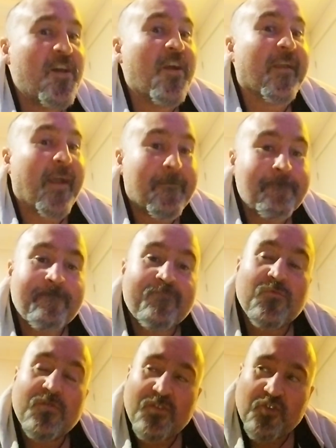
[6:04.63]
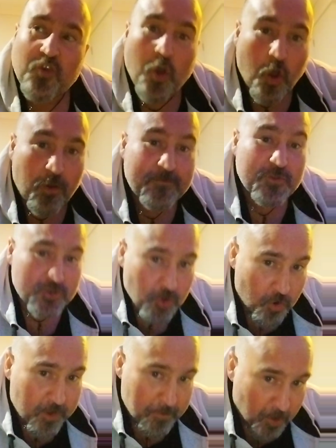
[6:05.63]
okay. Sure?
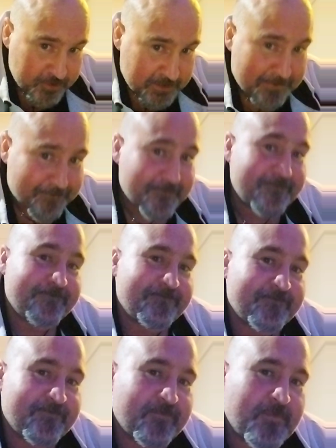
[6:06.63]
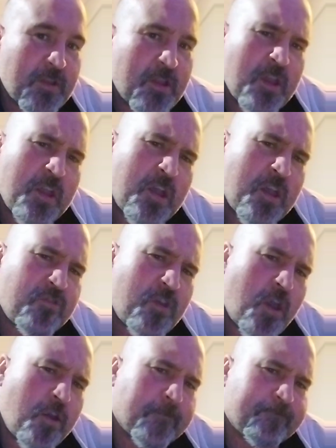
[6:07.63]
You positive?
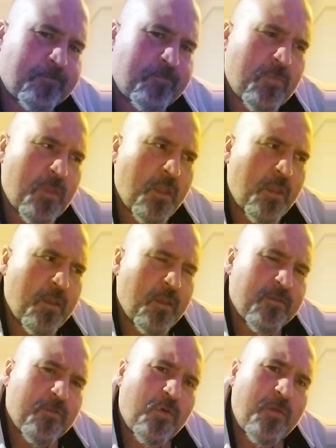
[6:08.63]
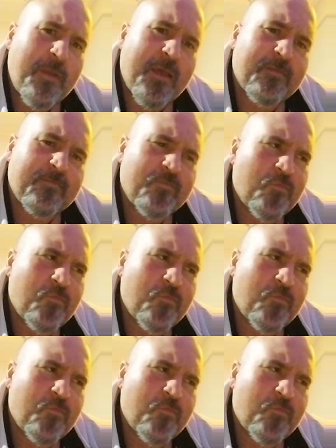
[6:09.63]
So what about,